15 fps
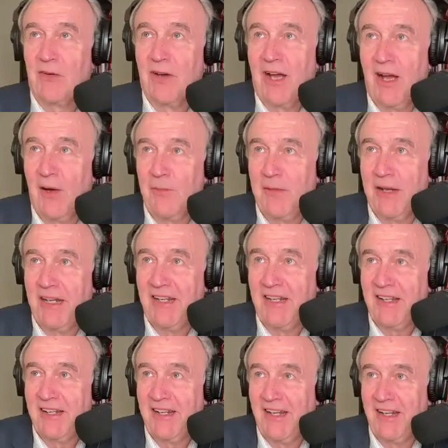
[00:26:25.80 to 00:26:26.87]
So how
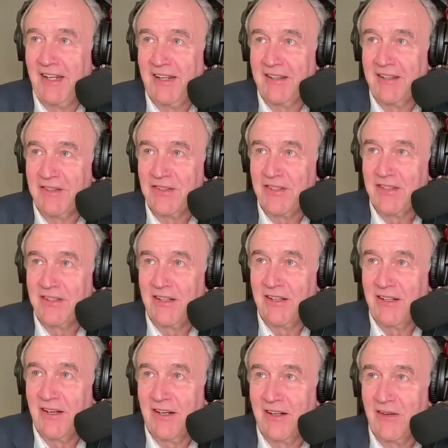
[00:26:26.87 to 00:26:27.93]
many Canadians
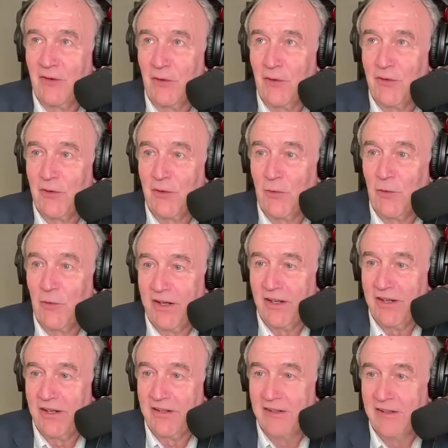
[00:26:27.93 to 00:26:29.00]
are over
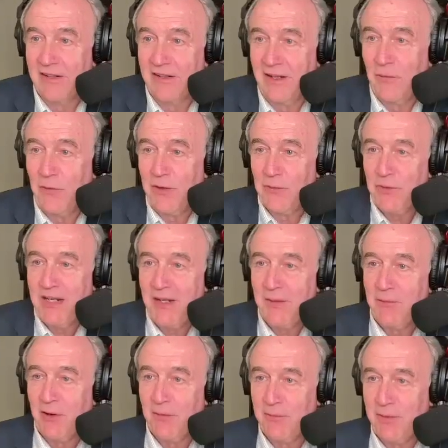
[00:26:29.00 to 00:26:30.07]
100? And we read
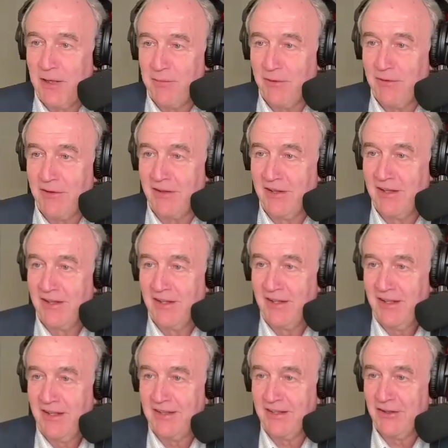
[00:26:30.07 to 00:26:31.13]
about people
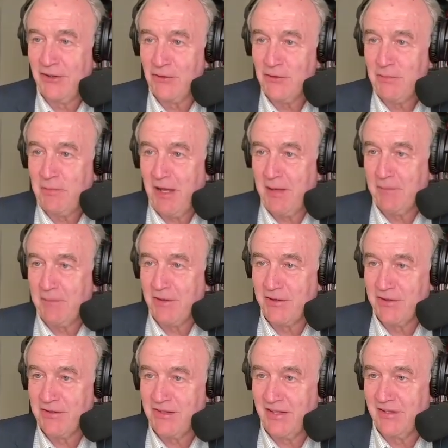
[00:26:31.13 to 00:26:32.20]
in the
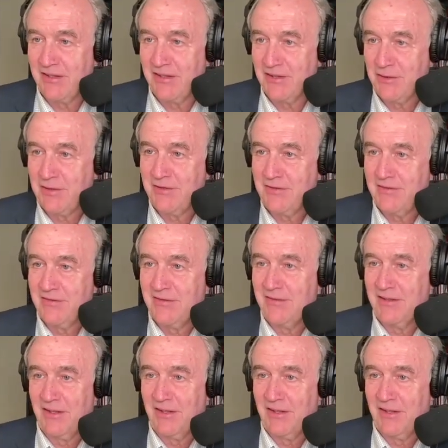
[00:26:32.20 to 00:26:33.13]
newspapers that this